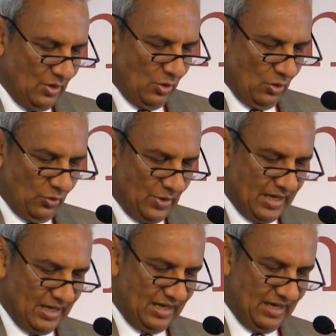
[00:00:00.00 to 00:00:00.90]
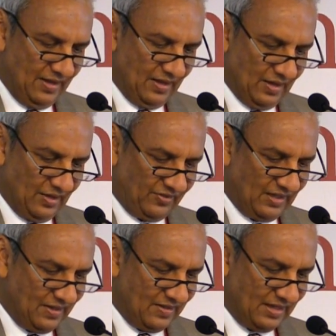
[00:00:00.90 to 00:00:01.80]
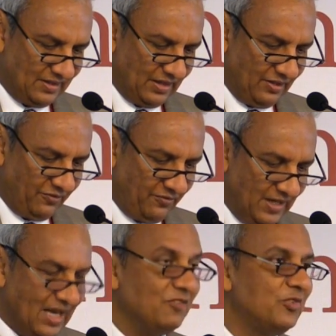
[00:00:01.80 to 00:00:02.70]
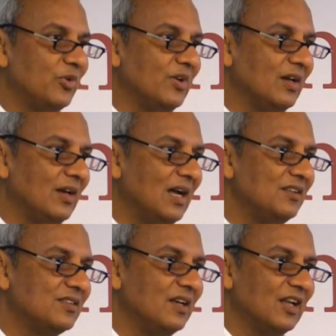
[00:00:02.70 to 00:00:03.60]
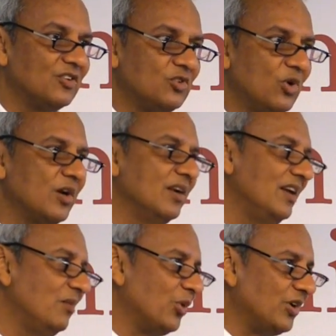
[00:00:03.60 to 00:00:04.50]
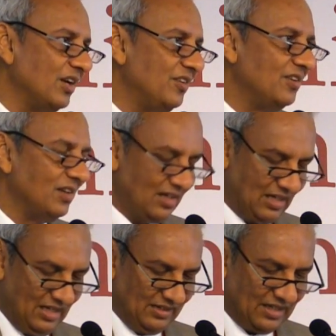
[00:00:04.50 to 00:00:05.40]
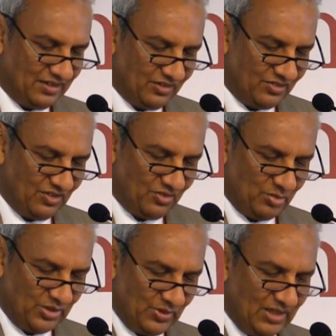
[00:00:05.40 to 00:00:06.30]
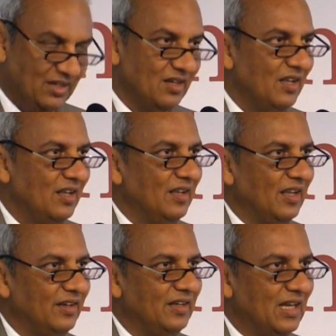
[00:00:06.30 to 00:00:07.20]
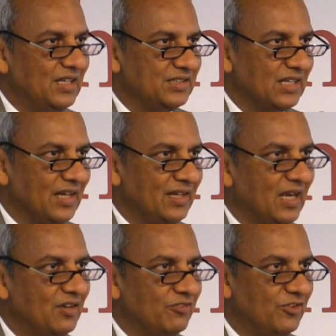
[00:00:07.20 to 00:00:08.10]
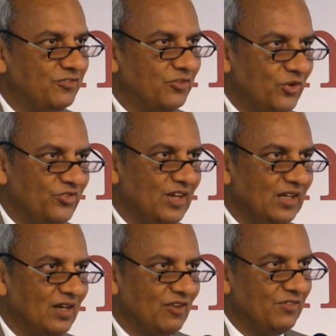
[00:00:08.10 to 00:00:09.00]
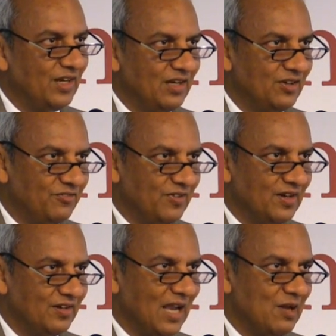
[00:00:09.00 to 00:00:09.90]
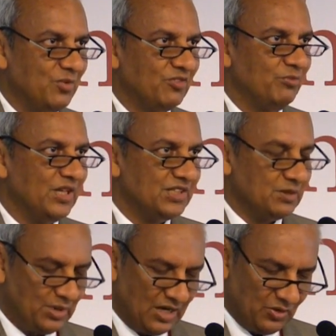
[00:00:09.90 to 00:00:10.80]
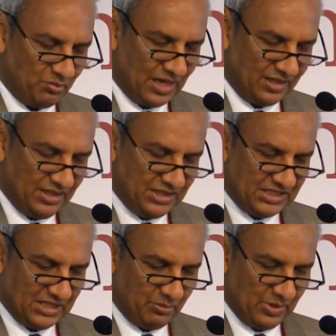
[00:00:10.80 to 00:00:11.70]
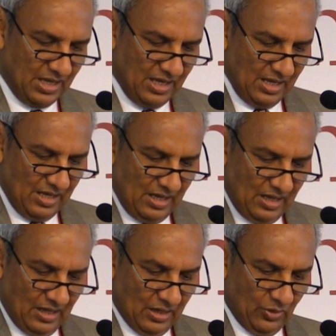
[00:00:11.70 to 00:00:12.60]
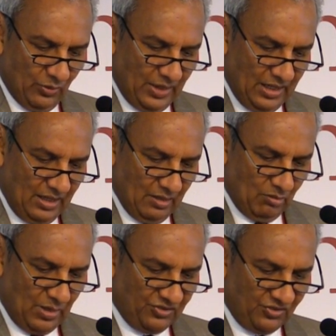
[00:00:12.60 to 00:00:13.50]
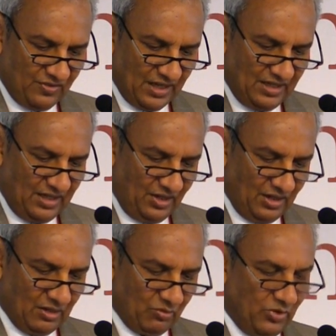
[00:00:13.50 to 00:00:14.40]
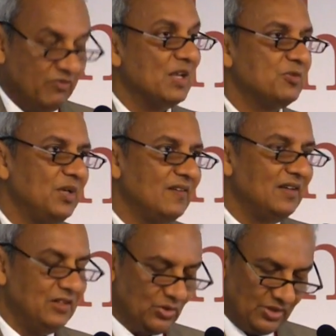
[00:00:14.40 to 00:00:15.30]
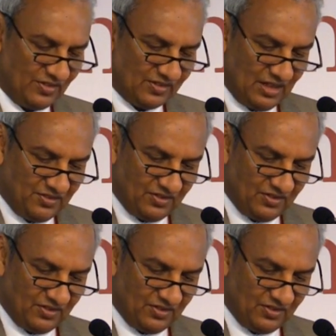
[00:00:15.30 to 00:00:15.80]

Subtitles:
where he said that if we have to realize the extraordinary potential that exists between India and China, and for forging a very different type of major power partnership, we must be ready to discuss